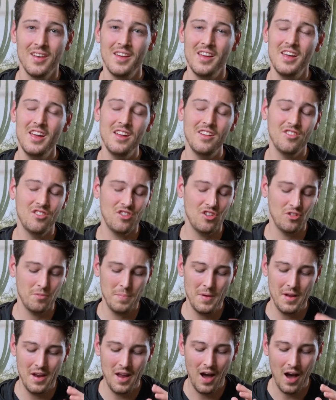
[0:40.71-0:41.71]
it's just
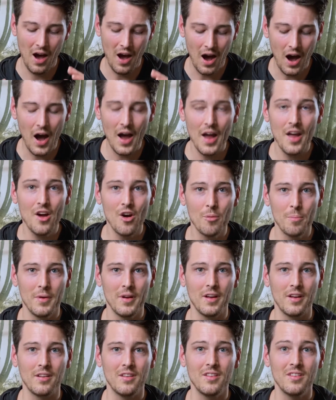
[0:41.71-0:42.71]
been
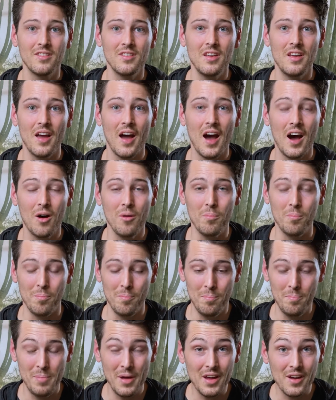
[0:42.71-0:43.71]
eye-opening to see how
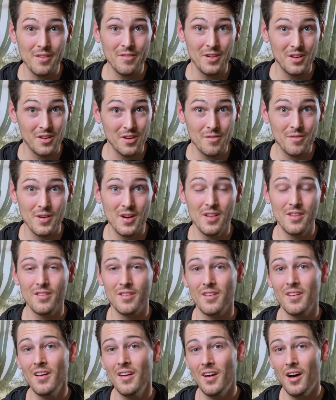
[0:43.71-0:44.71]
big of a difference
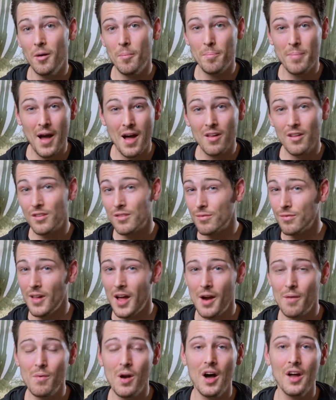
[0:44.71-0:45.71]
a balanced fly
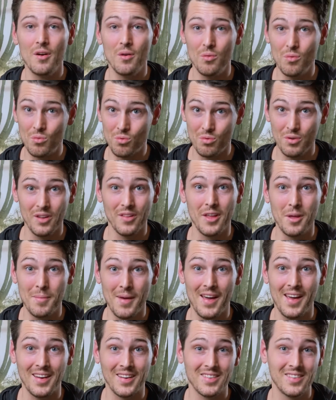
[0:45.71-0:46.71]
rod really
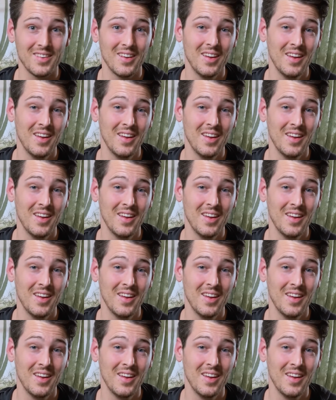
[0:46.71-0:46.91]
makes.